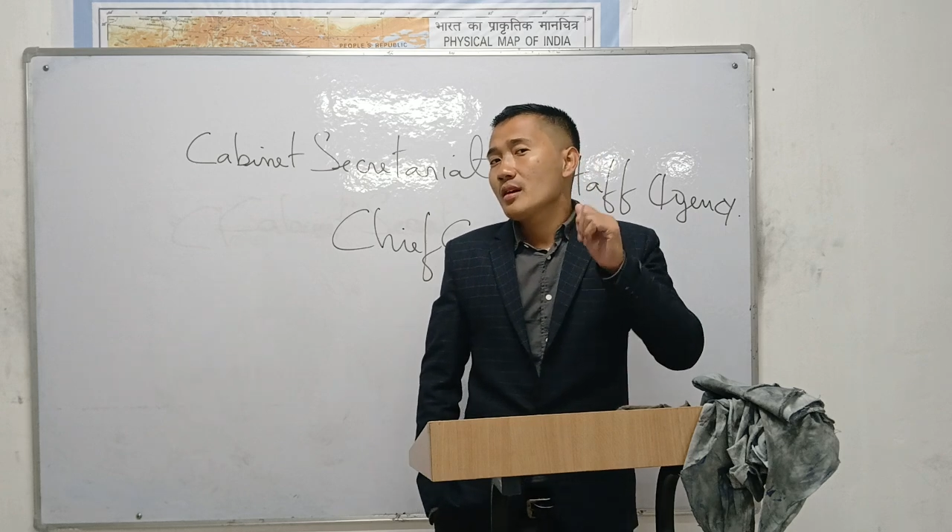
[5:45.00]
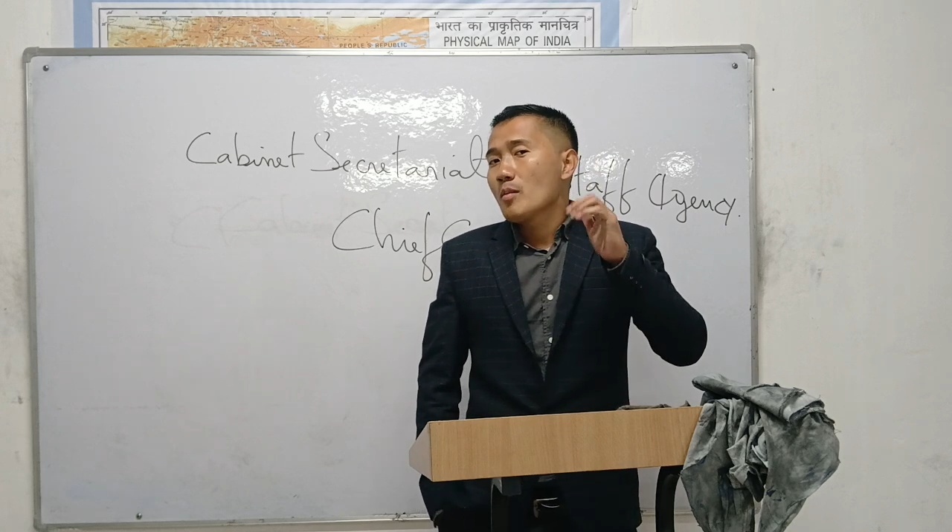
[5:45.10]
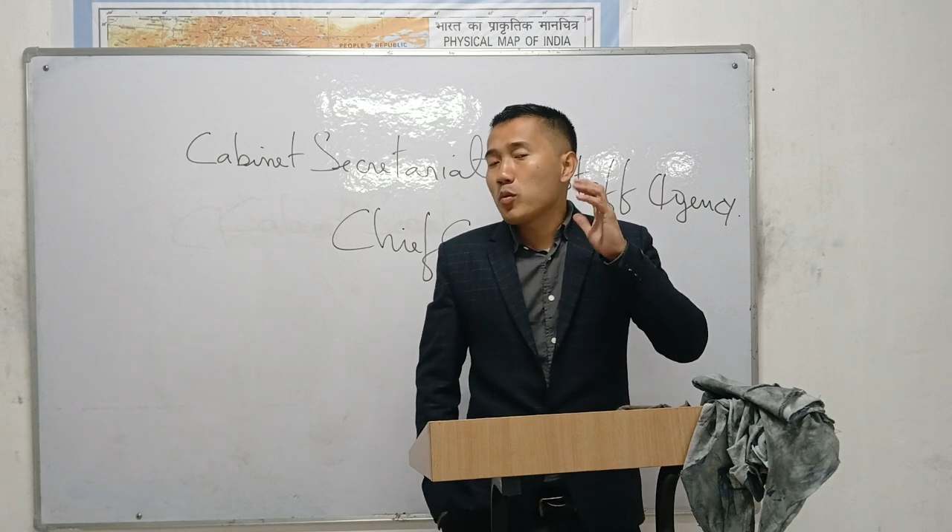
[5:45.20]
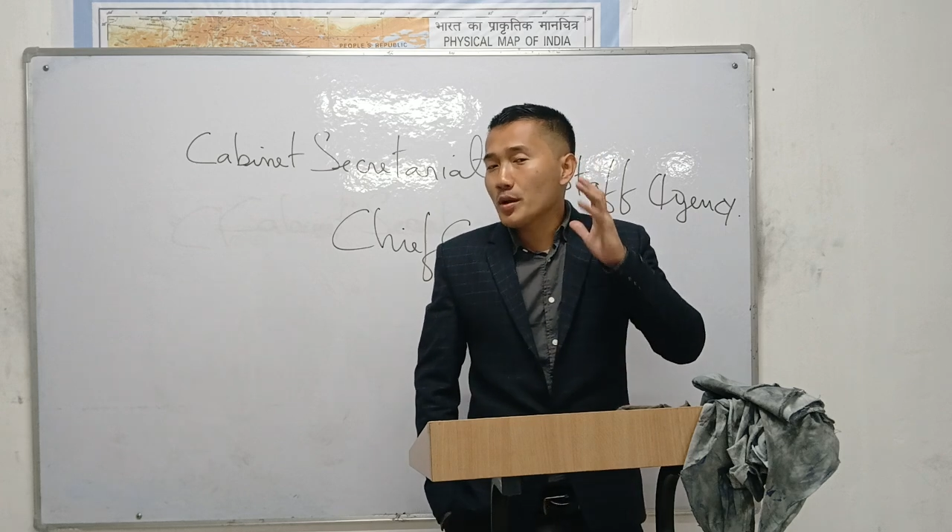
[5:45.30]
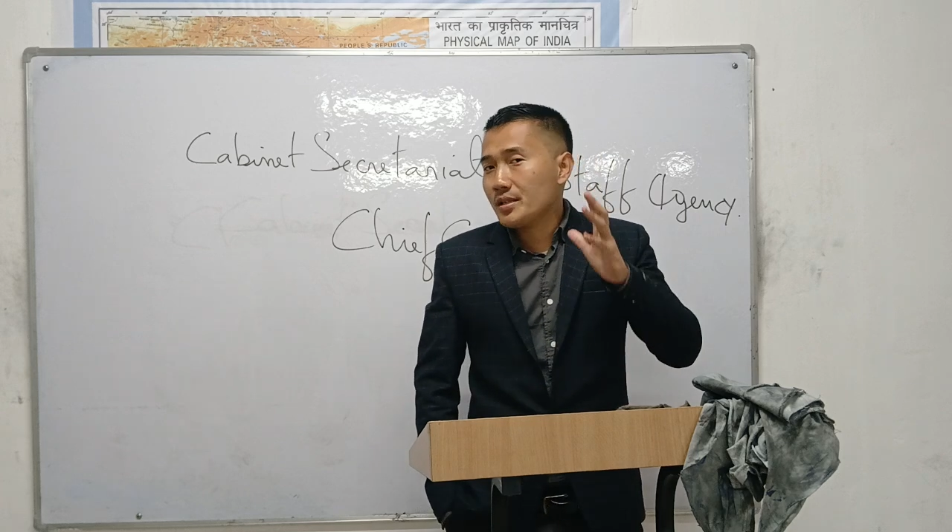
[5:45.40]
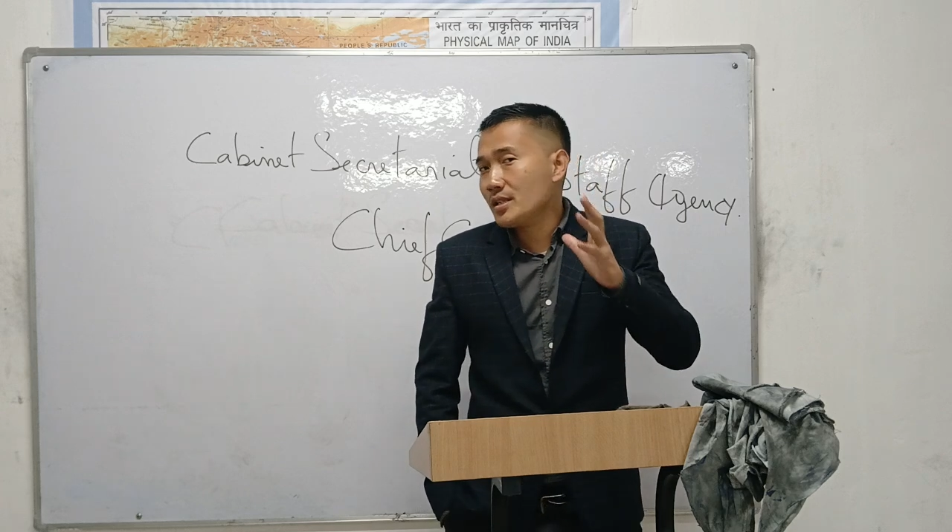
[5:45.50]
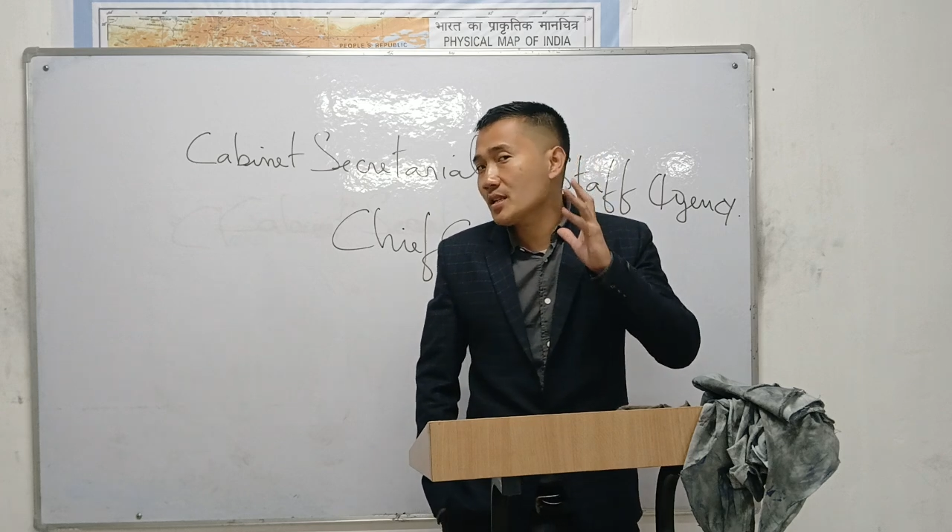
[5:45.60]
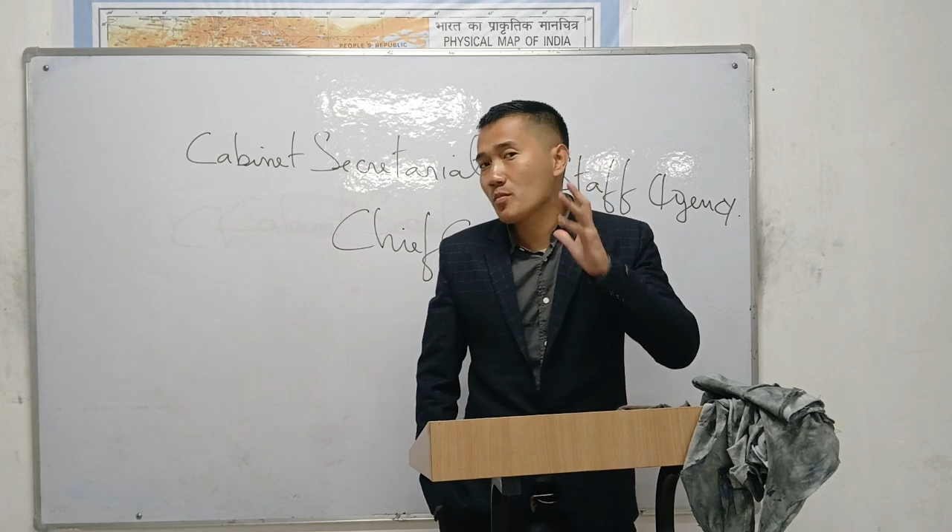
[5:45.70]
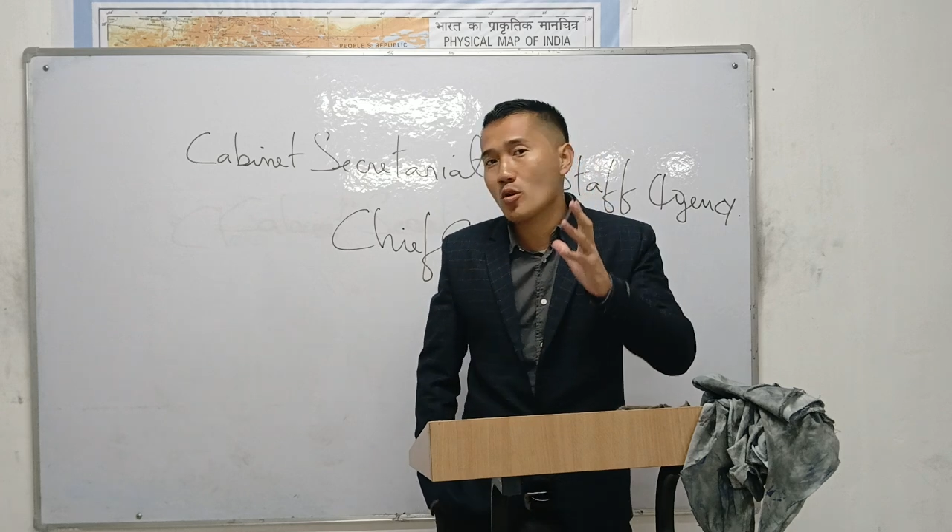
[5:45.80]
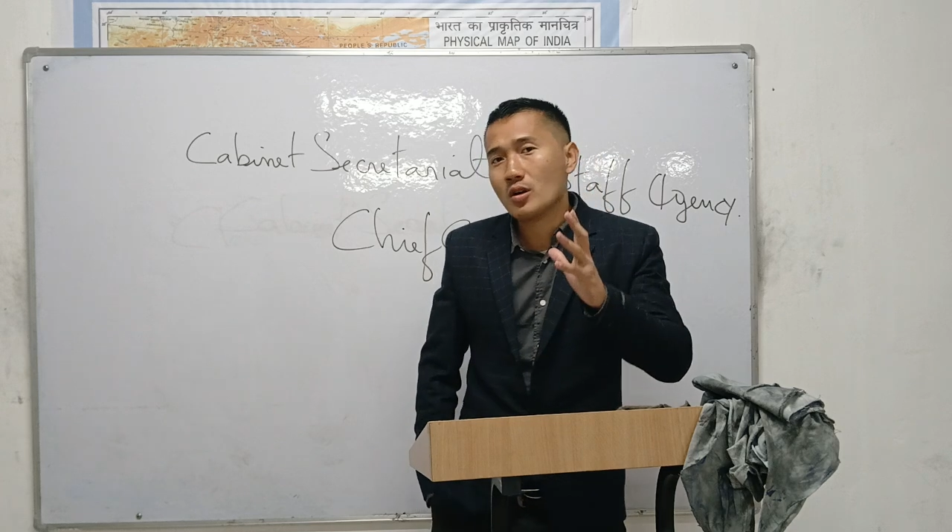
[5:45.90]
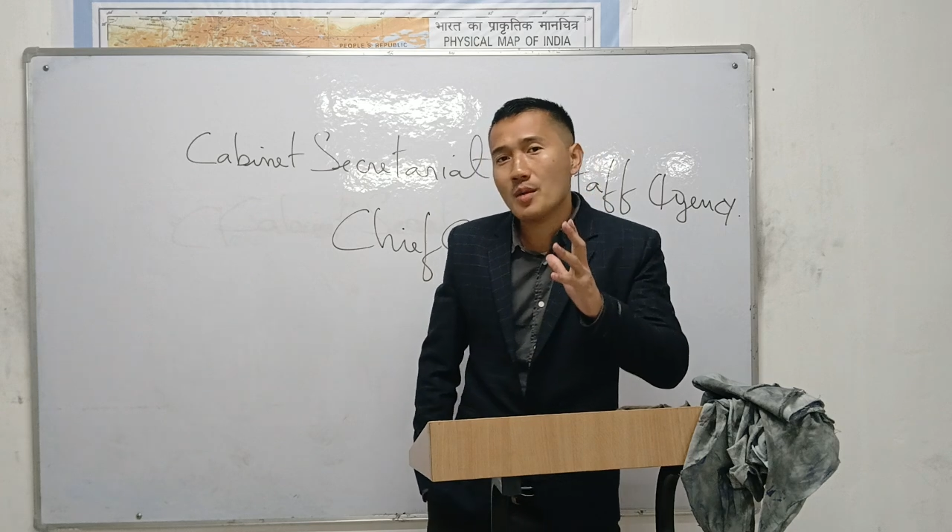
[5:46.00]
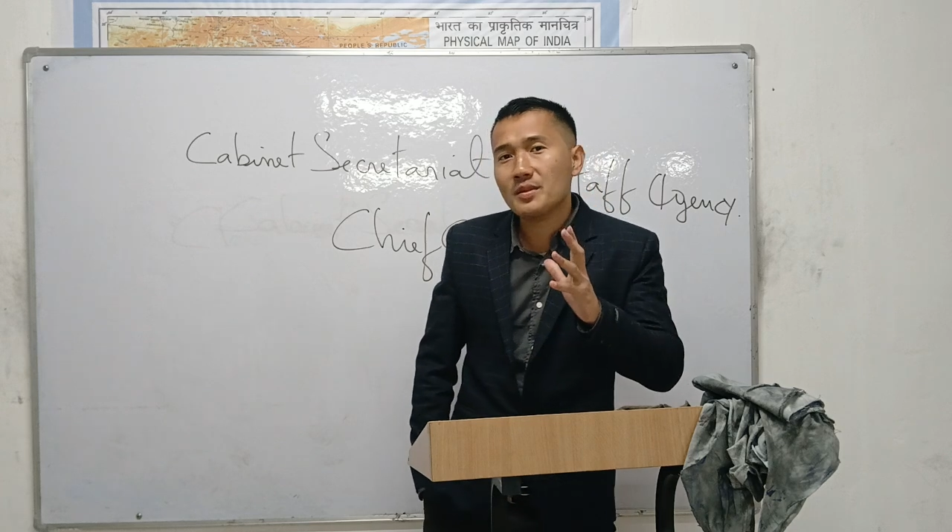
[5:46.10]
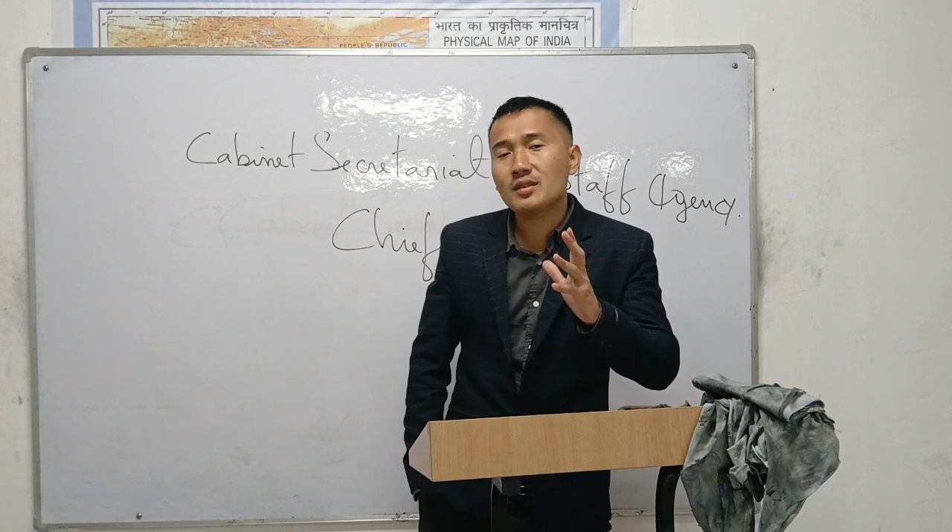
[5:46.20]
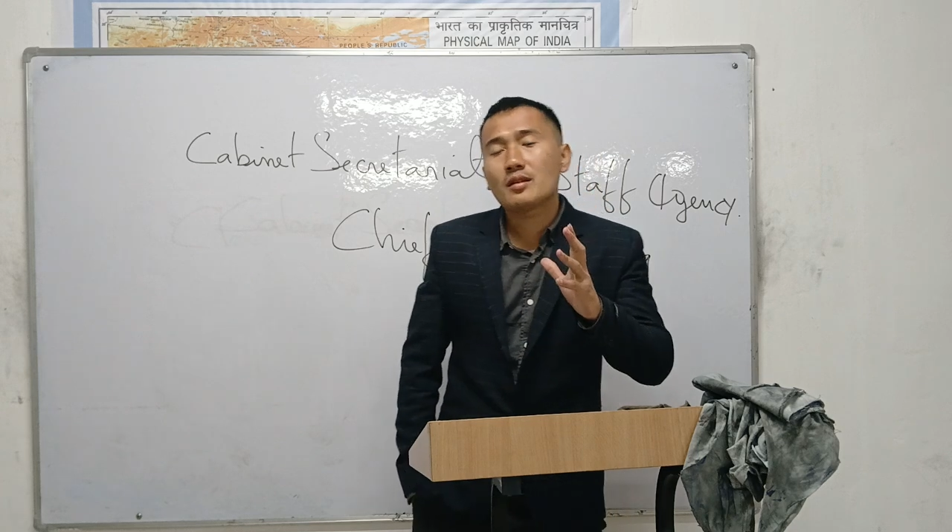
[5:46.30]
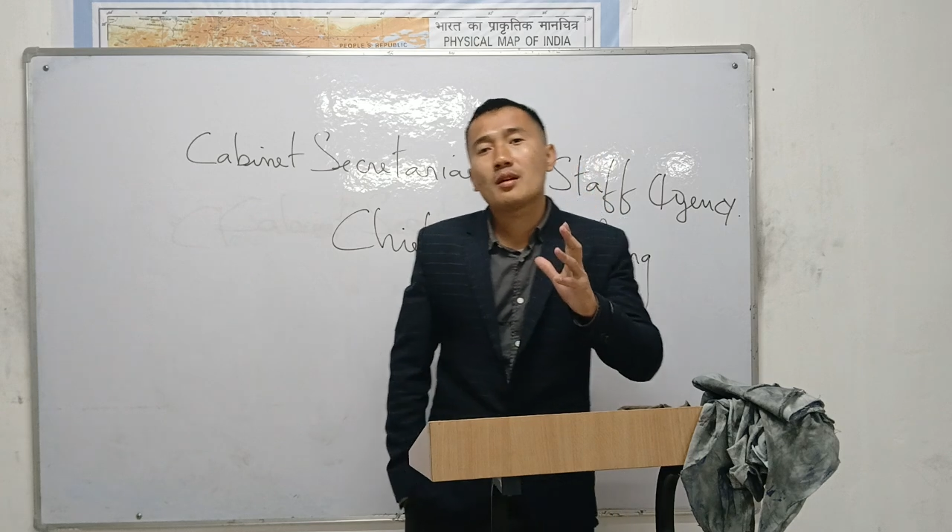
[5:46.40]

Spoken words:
policies and programs